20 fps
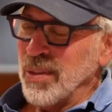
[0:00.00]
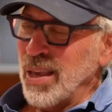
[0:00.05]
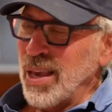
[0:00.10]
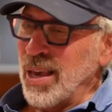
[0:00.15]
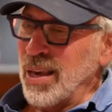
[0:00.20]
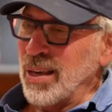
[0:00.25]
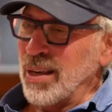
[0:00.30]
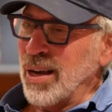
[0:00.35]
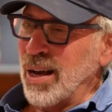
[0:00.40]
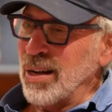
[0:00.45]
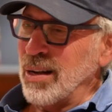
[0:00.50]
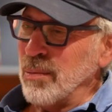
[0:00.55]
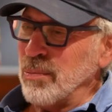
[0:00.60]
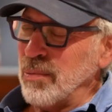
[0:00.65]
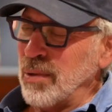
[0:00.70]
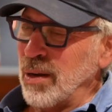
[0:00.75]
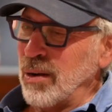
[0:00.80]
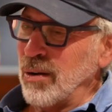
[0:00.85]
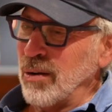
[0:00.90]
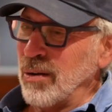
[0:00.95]
and got up
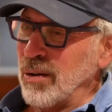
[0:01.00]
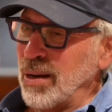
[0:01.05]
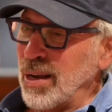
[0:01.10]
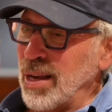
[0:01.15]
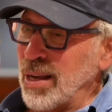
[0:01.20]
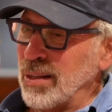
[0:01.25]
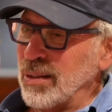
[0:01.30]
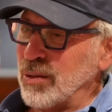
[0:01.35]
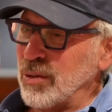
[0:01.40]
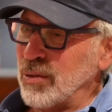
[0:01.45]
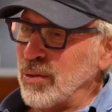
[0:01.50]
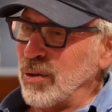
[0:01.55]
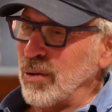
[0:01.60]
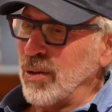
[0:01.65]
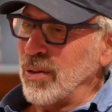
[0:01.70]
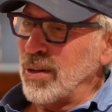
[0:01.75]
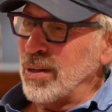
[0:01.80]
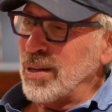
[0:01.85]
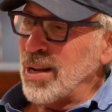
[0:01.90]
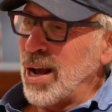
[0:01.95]
there and stood
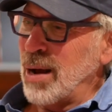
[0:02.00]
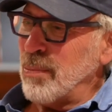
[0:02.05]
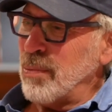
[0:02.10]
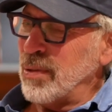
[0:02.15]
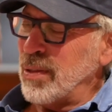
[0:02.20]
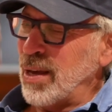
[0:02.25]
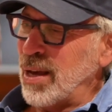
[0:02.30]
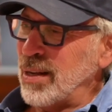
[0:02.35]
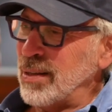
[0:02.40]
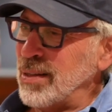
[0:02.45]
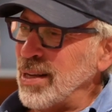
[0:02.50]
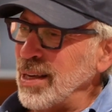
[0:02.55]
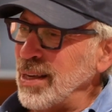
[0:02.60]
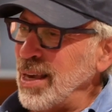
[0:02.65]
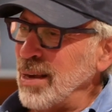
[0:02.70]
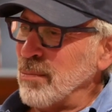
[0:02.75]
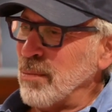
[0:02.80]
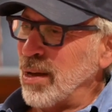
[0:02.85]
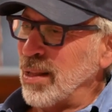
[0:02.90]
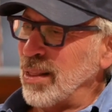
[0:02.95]
on the top of that,
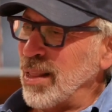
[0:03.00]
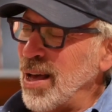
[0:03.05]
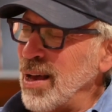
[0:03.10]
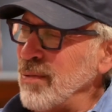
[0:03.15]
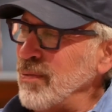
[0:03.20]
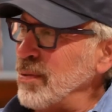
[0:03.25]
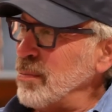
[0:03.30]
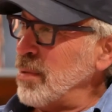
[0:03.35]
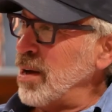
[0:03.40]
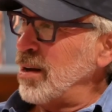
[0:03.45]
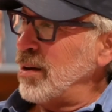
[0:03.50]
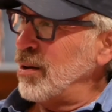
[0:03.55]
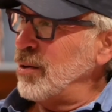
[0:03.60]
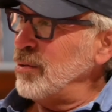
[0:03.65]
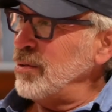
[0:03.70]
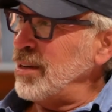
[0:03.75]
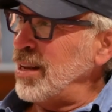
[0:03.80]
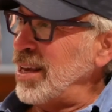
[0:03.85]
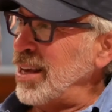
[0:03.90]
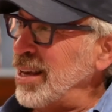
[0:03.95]
taking my life in my
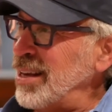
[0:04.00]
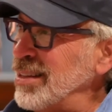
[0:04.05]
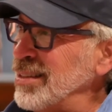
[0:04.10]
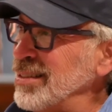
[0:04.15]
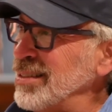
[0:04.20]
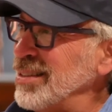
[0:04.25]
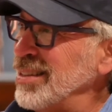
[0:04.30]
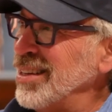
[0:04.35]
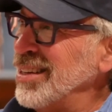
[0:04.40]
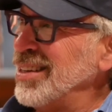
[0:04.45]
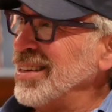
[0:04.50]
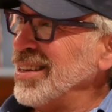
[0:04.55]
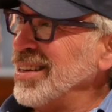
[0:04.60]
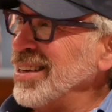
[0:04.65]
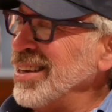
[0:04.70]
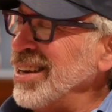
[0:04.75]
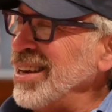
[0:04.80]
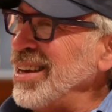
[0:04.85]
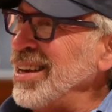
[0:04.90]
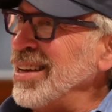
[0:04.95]
own hands.
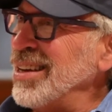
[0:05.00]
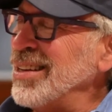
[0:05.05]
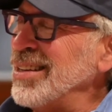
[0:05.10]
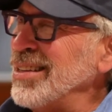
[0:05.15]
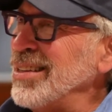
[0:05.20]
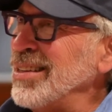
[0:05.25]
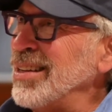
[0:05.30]
And